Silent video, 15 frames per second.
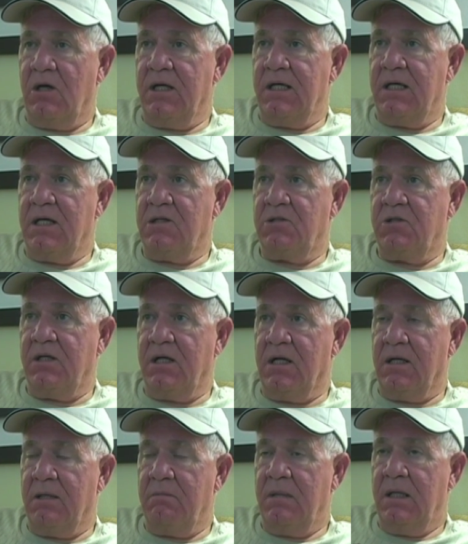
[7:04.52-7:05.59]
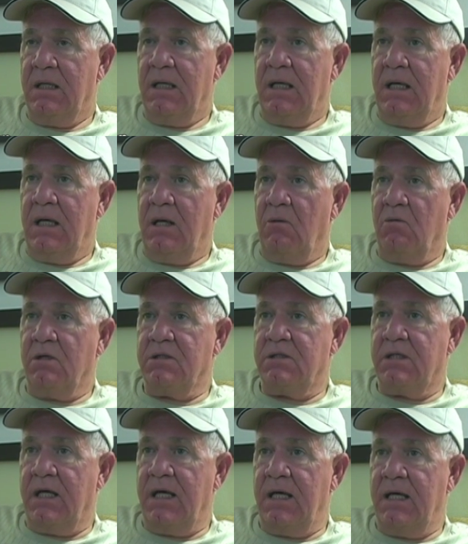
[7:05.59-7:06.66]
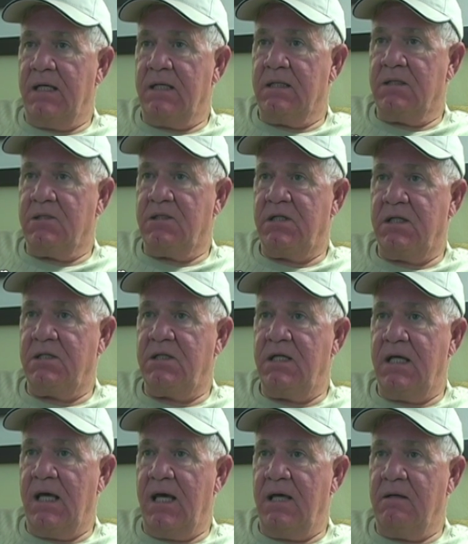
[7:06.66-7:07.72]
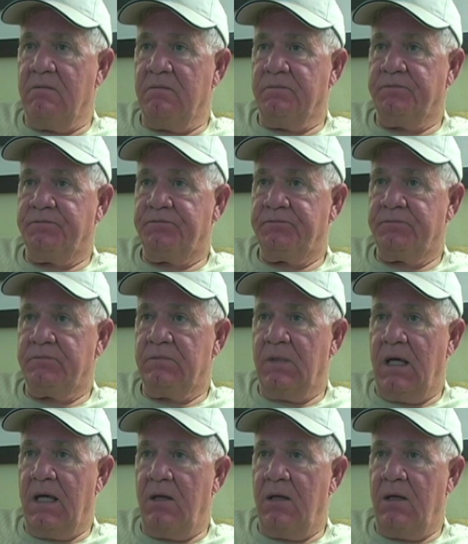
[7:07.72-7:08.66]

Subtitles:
Country Club was a 68. I